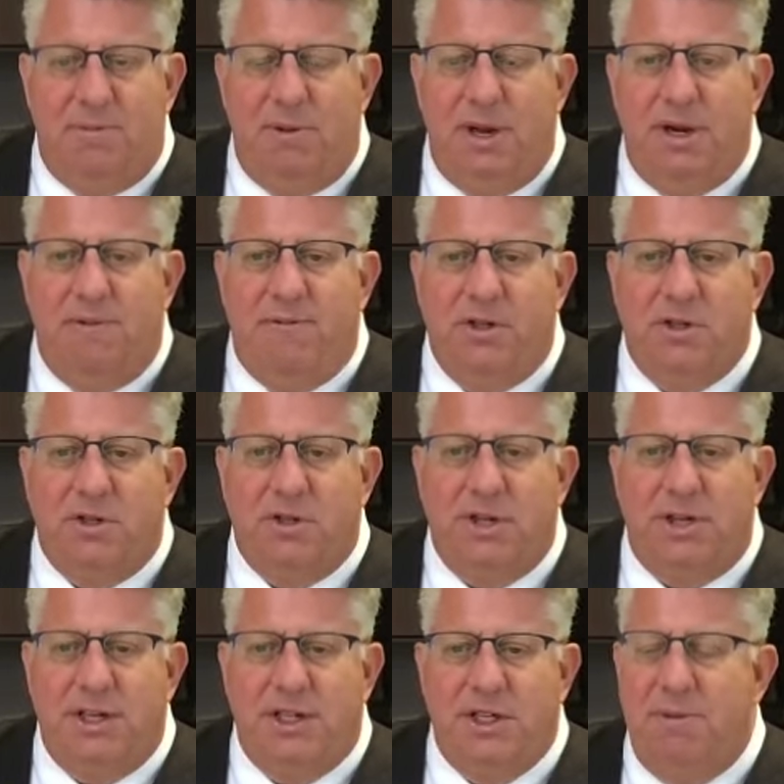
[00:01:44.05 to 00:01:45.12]
individuals
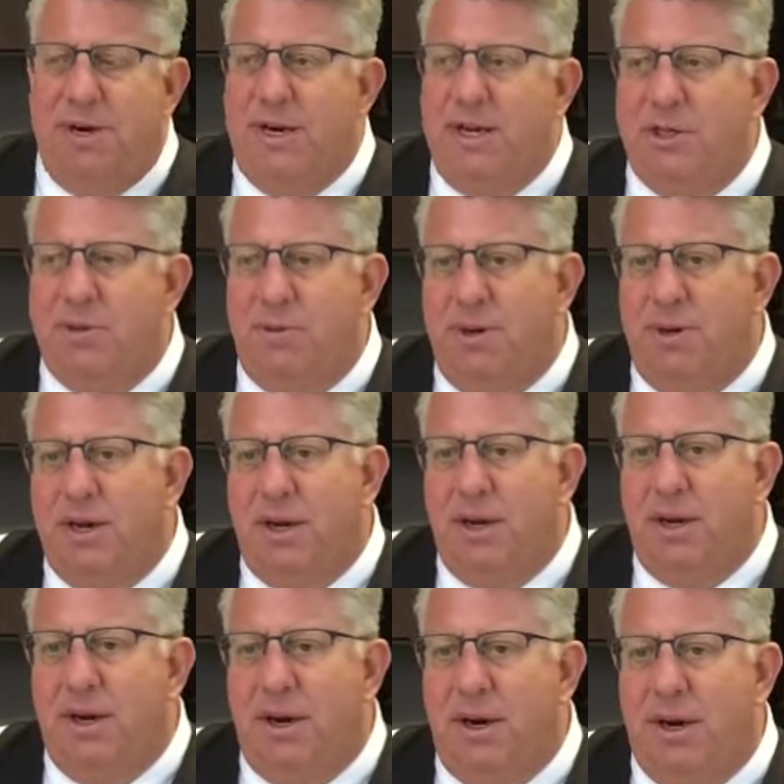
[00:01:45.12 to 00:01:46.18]
at these meetings would
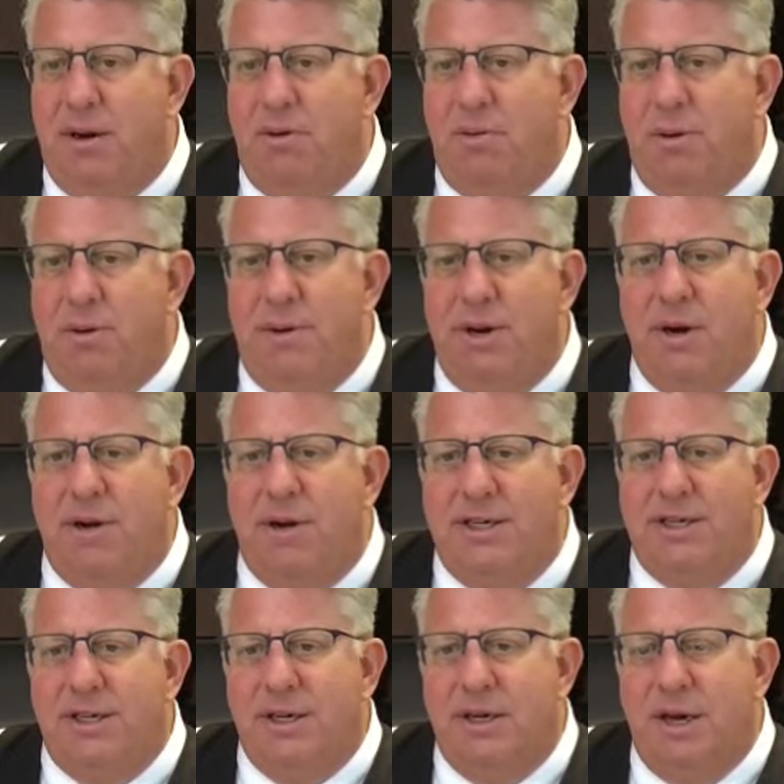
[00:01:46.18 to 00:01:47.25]
be
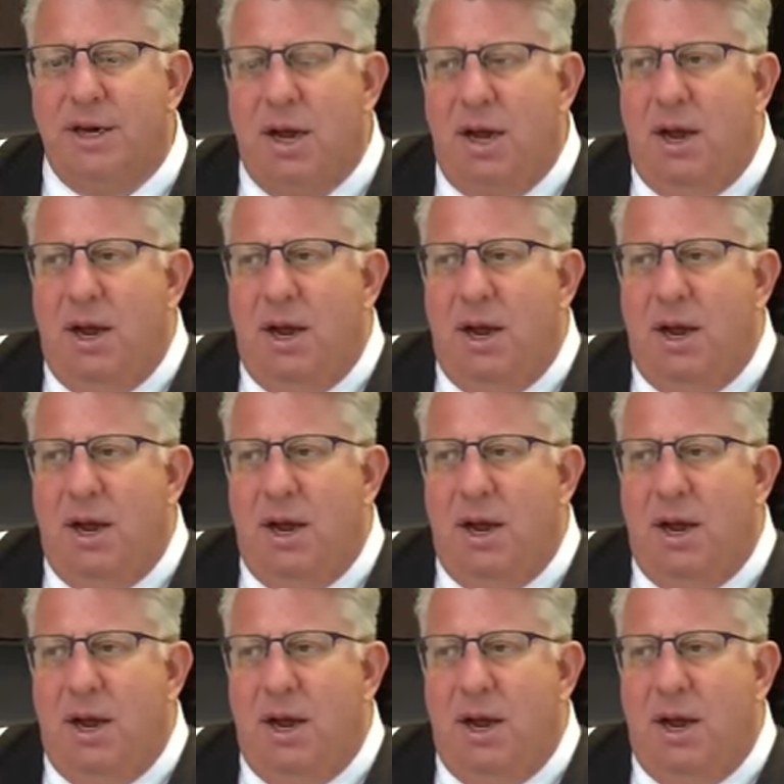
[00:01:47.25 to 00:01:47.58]
arrested.